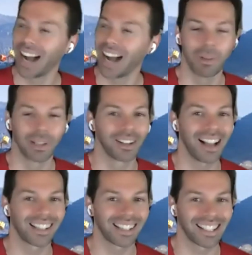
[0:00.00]
a little
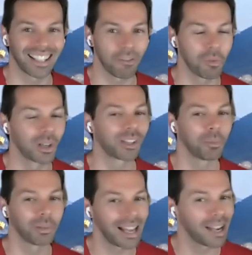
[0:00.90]
hesitant that we're still
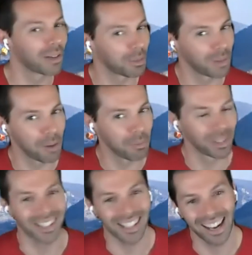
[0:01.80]
playing with some
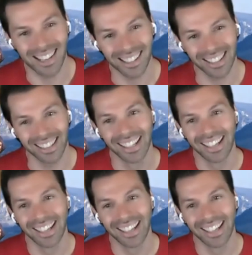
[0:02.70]
numbers, actually.